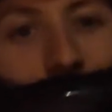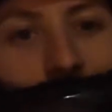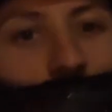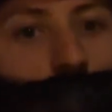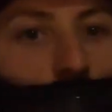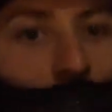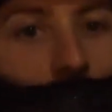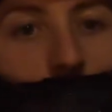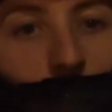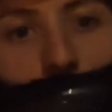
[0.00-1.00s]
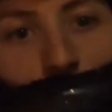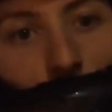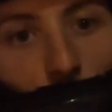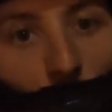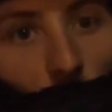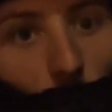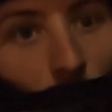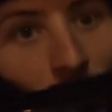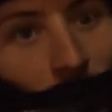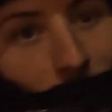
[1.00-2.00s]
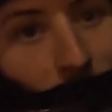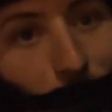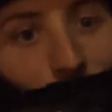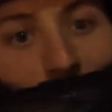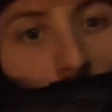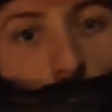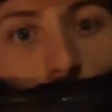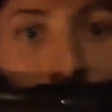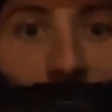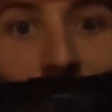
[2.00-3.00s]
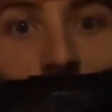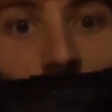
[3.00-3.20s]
and get some sleep for tomorrow, because we've had a long day